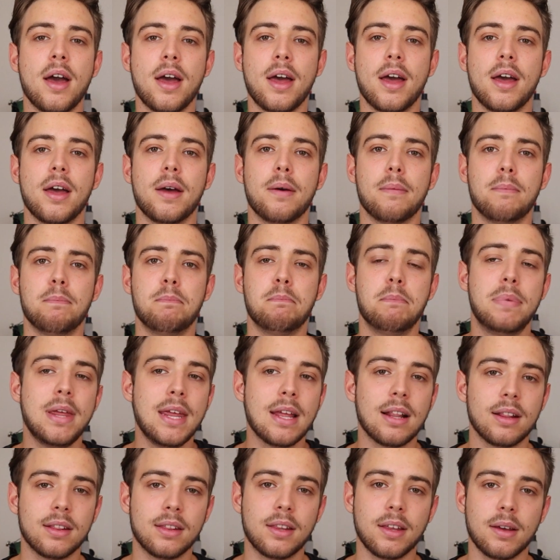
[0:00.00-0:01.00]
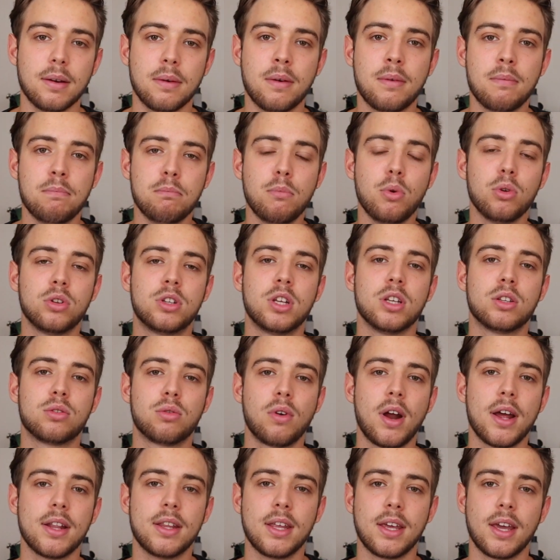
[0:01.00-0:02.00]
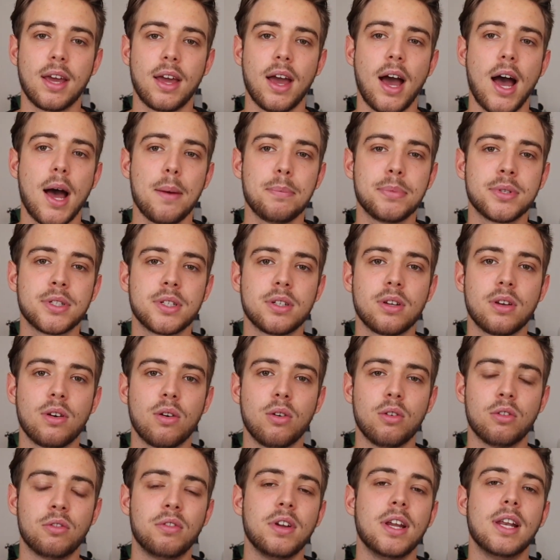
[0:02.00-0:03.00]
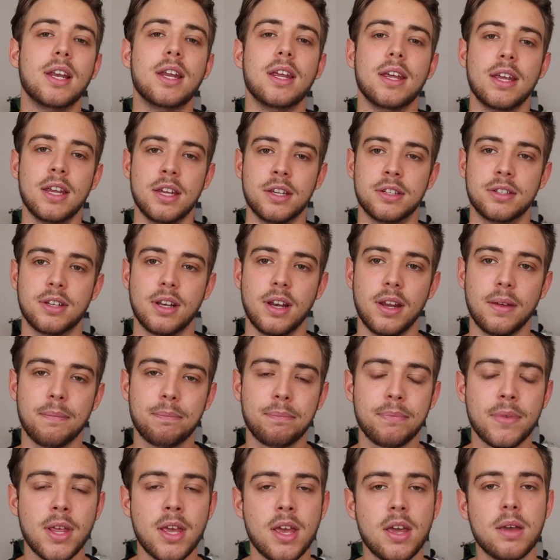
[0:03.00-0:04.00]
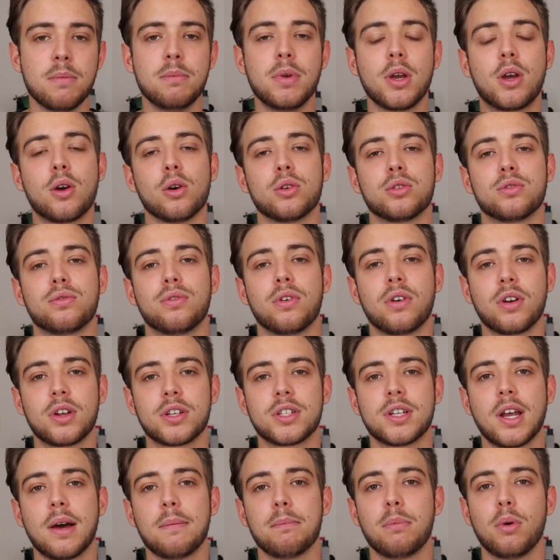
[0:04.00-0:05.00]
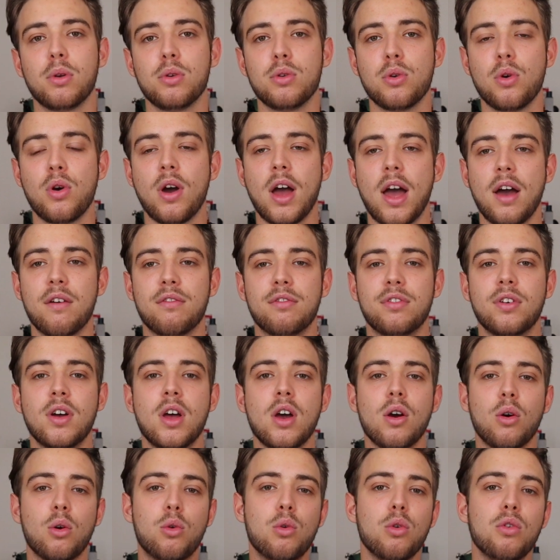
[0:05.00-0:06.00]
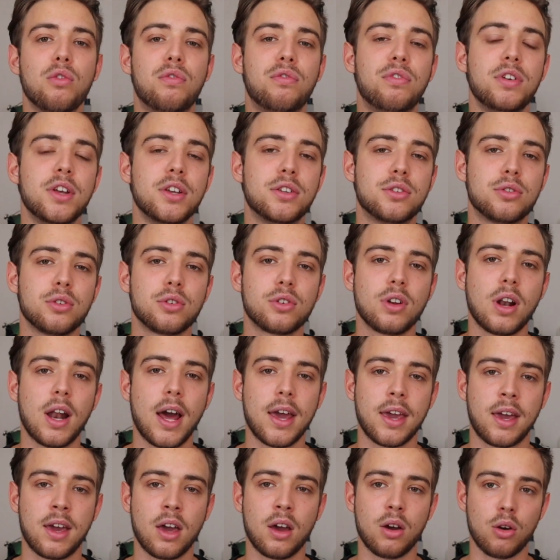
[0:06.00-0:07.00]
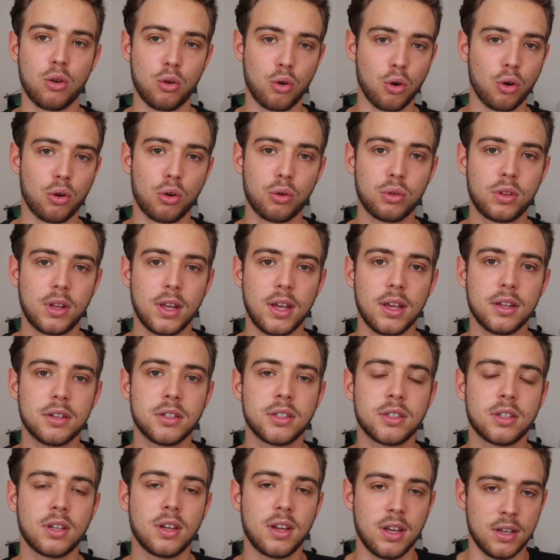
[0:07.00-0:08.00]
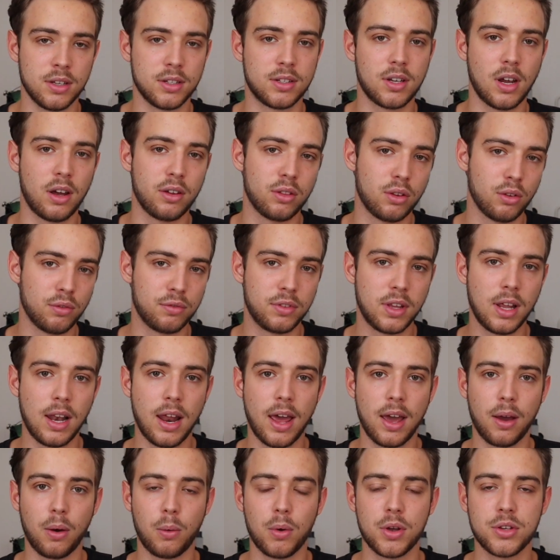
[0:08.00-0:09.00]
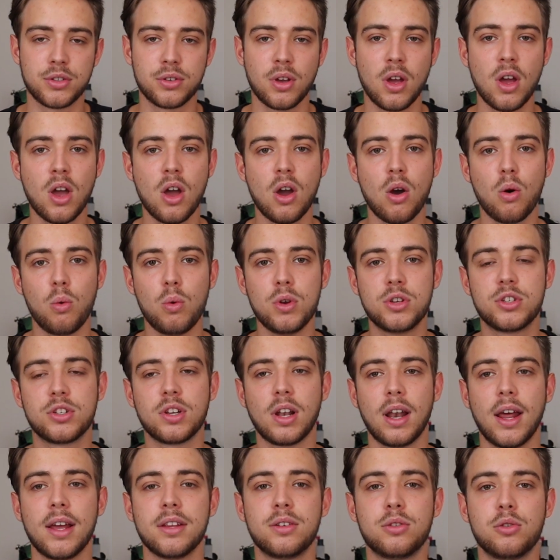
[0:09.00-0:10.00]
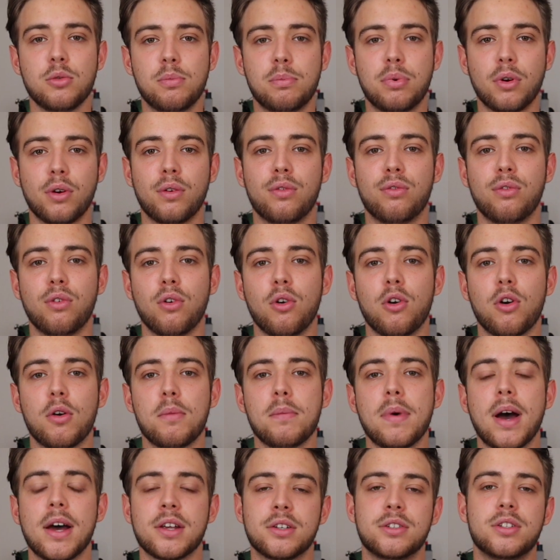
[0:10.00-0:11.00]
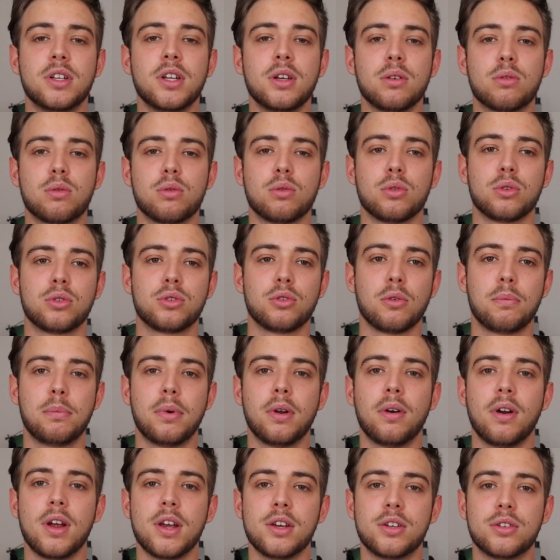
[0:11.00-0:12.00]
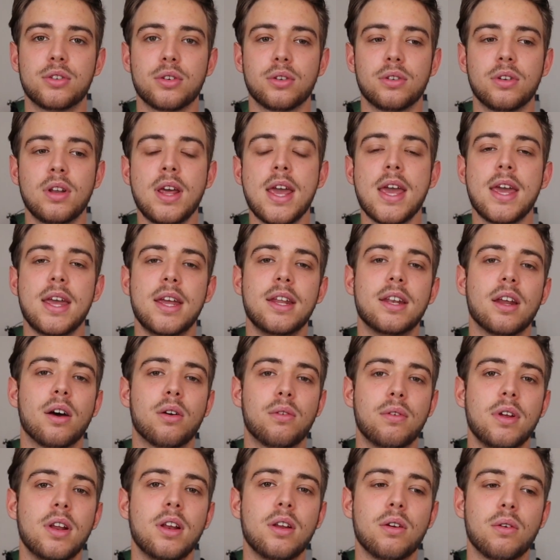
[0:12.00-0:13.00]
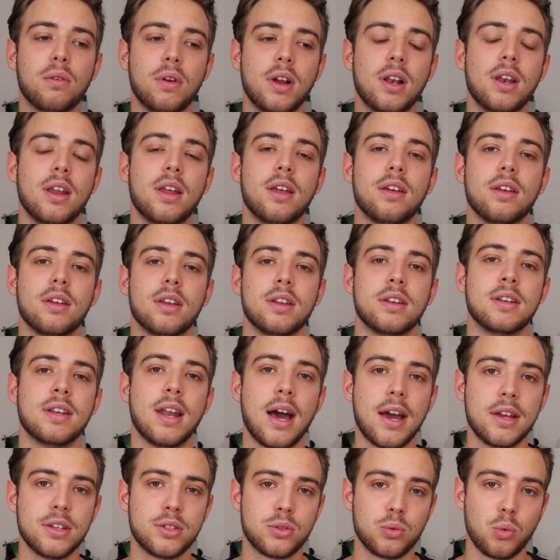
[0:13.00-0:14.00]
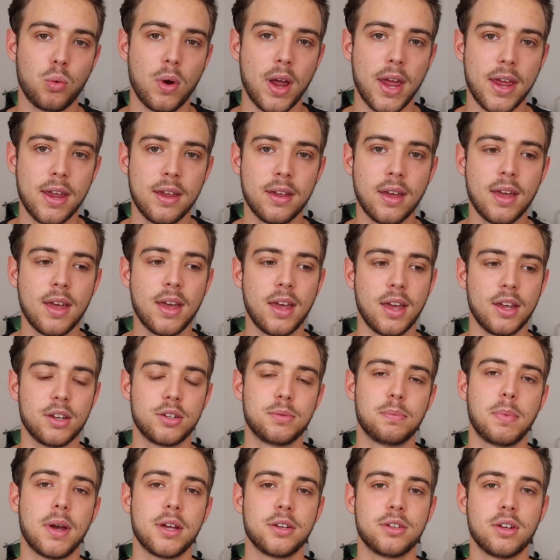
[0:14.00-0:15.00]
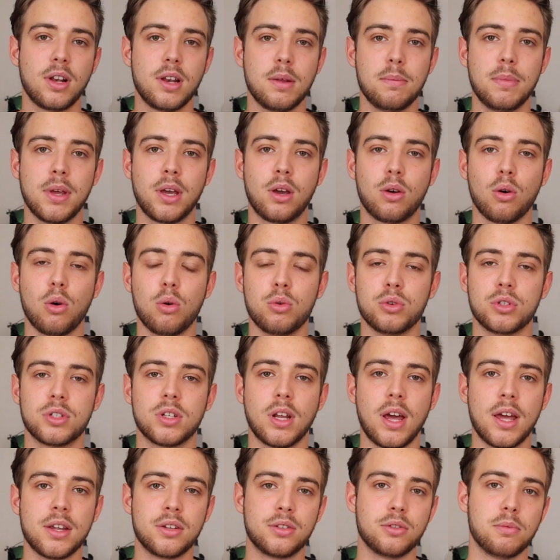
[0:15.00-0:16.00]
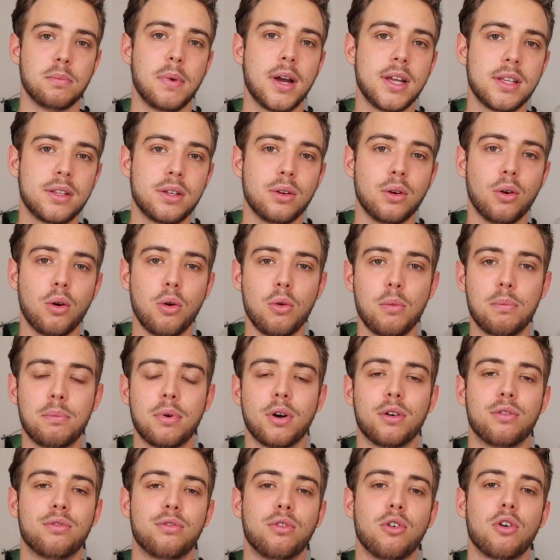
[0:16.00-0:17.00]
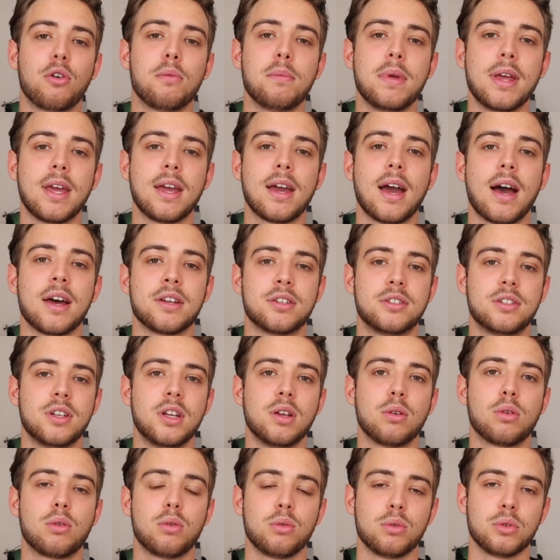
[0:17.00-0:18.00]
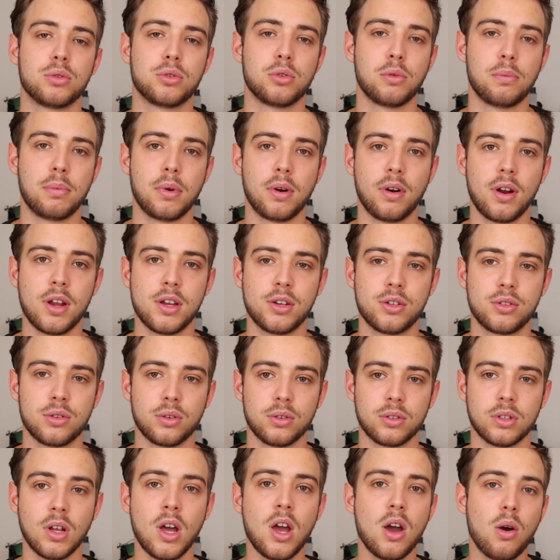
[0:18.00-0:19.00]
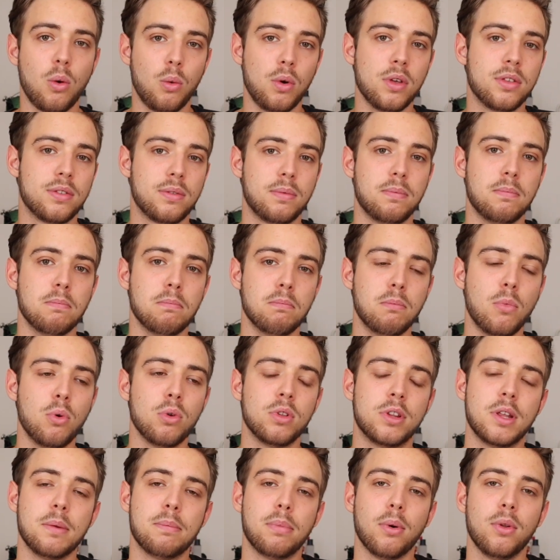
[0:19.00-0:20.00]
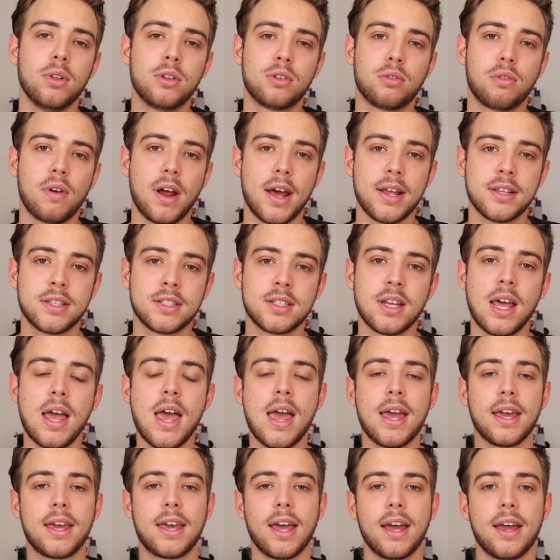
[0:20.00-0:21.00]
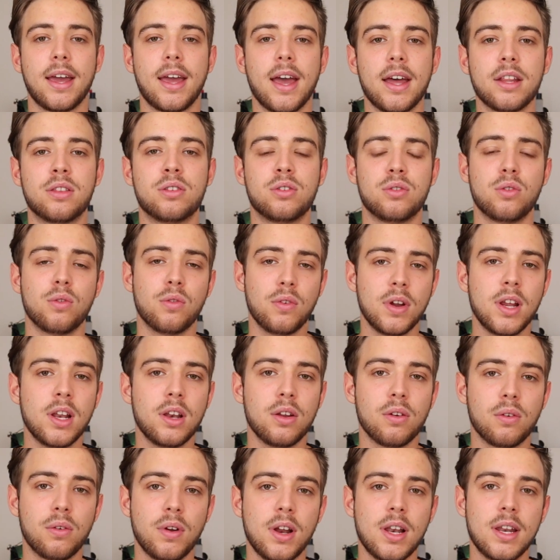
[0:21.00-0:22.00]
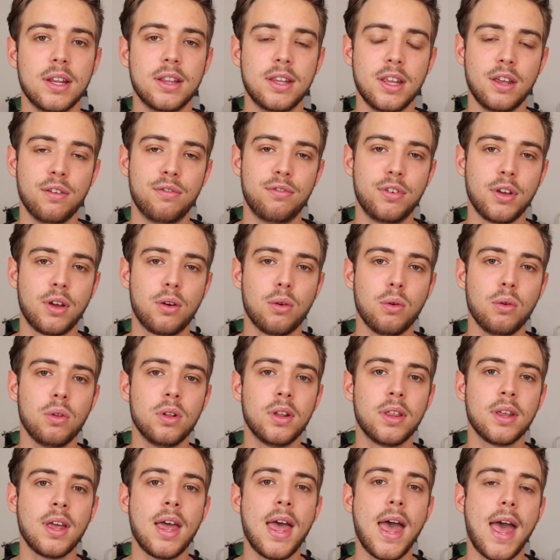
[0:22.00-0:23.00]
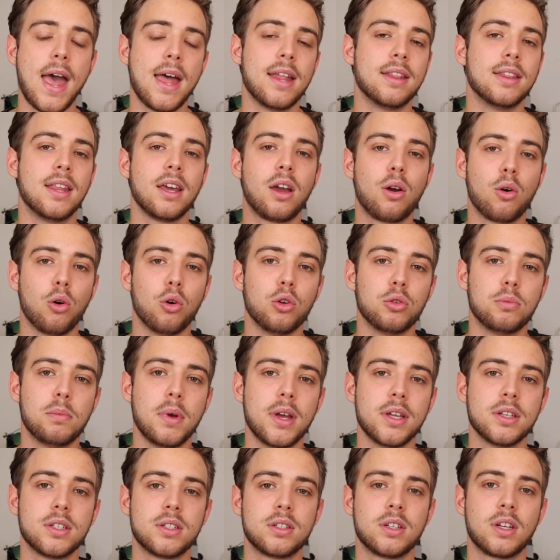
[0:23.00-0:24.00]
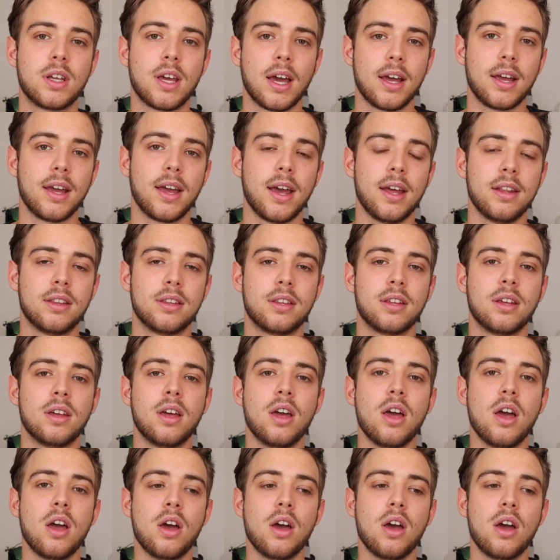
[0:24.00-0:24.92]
build multi-threading apps really easily. Because, for example, you have cool features like Go routines inside of the language, which let you perform asynchronous operation in a really nice way, especially because, as you might know, performing asynchronous operation with multiple threads can get really difficult, and the code base can get